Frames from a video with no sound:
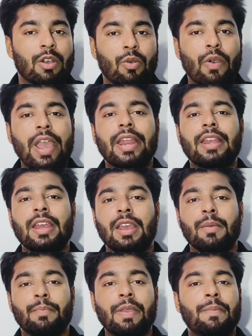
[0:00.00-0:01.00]
where
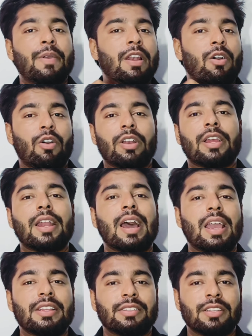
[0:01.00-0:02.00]
people
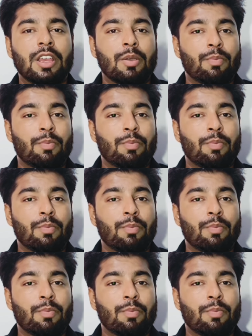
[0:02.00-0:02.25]
organize